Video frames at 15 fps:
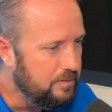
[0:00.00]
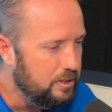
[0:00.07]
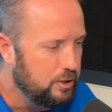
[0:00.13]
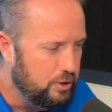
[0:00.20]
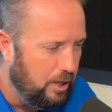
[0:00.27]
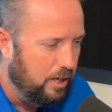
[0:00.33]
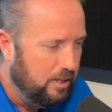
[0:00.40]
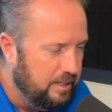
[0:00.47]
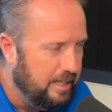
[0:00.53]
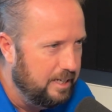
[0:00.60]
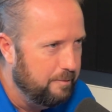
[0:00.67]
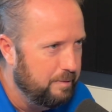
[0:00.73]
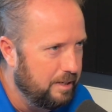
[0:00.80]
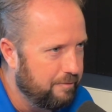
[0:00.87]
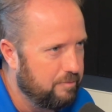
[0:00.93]
So I look at
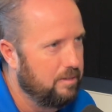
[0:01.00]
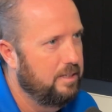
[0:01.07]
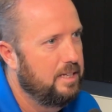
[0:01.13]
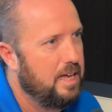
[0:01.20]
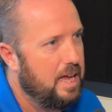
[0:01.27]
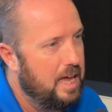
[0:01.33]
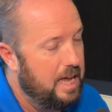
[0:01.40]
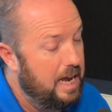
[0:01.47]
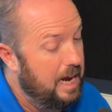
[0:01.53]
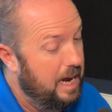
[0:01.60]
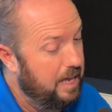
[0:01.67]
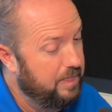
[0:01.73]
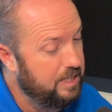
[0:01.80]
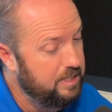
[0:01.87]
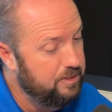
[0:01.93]
him differently.
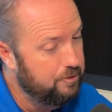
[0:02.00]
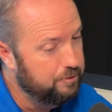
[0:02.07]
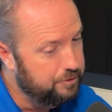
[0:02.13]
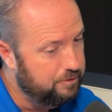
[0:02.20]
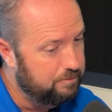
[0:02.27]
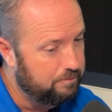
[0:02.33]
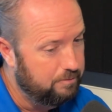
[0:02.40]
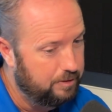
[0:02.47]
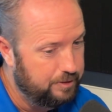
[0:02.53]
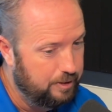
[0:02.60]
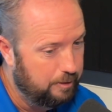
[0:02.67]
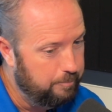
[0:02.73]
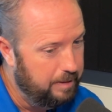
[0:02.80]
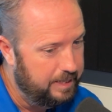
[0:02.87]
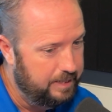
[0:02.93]
And then there's a
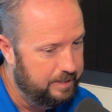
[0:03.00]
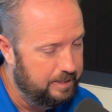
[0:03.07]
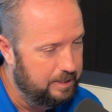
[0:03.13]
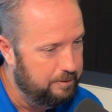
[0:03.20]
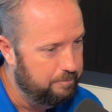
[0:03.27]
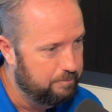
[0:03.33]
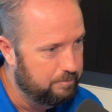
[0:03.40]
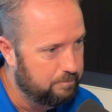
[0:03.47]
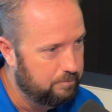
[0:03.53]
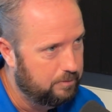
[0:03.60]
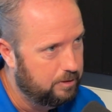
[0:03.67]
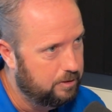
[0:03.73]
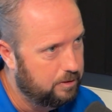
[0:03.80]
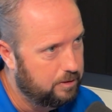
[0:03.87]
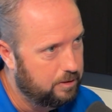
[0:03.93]
young man named
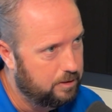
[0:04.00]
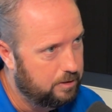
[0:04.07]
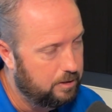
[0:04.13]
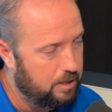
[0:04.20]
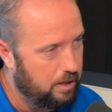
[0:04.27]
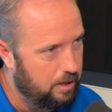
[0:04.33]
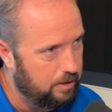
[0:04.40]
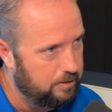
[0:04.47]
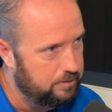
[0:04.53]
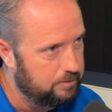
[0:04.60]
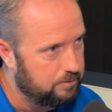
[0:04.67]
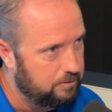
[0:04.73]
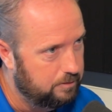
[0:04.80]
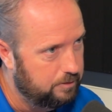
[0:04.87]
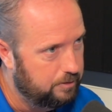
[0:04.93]

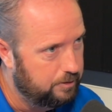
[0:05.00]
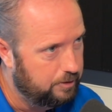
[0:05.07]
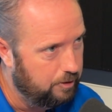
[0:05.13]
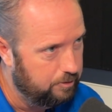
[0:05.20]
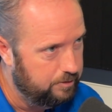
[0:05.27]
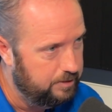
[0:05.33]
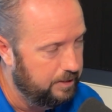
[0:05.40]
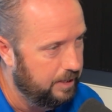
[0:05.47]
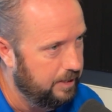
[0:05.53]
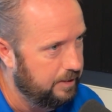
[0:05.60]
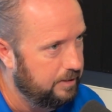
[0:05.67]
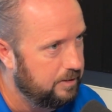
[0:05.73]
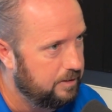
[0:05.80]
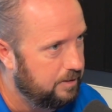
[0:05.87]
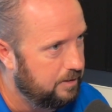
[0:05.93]
Collin
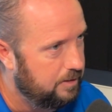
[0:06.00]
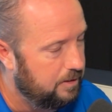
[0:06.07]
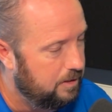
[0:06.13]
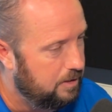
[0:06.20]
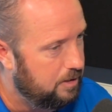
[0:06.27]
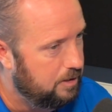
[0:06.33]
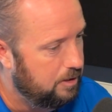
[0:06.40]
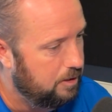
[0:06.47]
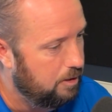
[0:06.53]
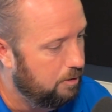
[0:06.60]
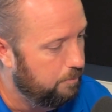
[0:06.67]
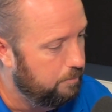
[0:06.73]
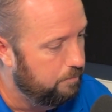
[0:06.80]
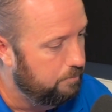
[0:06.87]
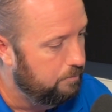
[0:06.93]
Chartier,
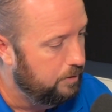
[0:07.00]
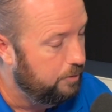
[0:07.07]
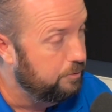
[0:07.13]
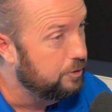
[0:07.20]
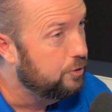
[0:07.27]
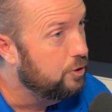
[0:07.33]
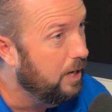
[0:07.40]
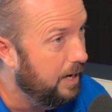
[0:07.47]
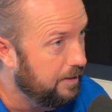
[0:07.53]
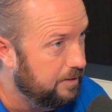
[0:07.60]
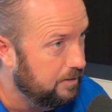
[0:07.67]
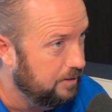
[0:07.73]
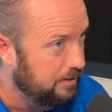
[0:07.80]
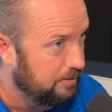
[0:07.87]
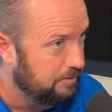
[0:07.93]
um, who was a
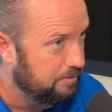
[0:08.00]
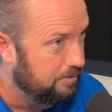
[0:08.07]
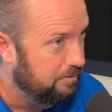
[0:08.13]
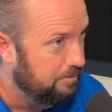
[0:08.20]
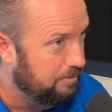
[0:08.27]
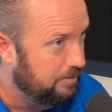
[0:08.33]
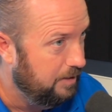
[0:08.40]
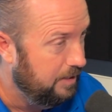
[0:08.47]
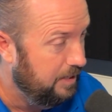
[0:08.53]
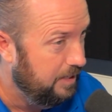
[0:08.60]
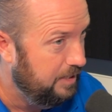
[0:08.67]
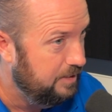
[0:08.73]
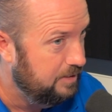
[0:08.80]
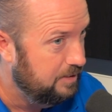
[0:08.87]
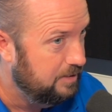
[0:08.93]
triathlete, mm-hmm. and
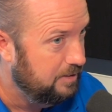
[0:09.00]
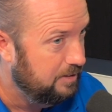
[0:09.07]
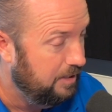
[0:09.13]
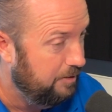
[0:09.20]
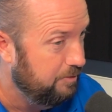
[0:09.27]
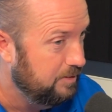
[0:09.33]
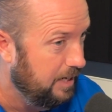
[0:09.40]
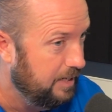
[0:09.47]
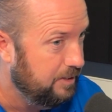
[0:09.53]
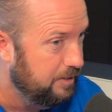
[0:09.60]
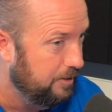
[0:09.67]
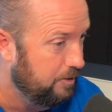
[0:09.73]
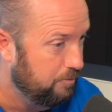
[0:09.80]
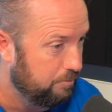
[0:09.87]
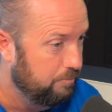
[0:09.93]
he's he was
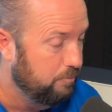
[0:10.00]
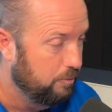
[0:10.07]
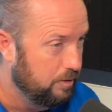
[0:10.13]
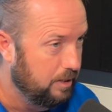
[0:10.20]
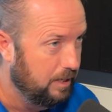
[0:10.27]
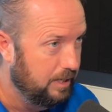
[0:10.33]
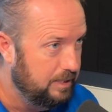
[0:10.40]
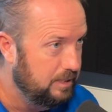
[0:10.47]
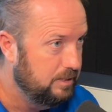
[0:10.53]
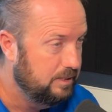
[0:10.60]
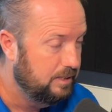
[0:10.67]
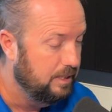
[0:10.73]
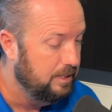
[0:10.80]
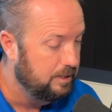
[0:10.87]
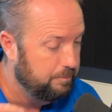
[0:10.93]
actually on one of Lane's
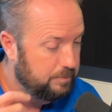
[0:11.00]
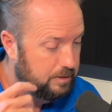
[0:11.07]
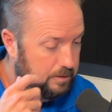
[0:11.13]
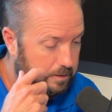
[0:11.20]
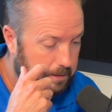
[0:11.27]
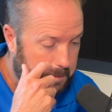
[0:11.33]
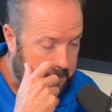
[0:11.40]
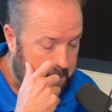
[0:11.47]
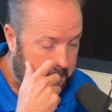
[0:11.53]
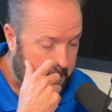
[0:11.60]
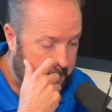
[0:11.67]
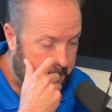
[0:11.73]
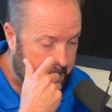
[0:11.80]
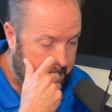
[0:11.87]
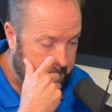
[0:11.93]
teams
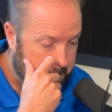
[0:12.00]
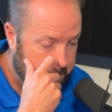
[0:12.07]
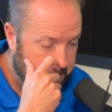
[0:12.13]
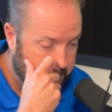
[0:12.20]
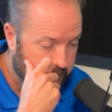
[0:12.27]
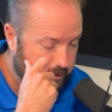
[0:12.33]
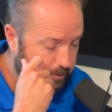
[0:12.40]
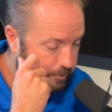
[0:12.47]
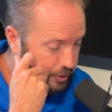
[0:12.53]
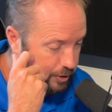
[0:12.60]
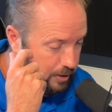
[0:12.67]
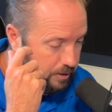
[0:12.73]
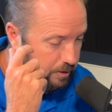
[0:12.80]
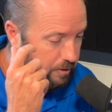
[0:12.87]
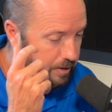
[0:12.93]
um, when he was
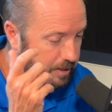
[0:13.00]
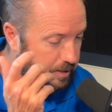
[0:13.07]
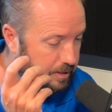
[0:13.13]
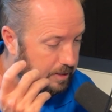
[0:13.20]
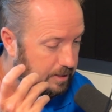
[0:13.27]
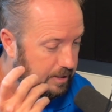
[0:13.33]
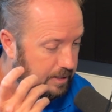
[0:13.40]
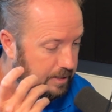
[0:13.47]
younger, and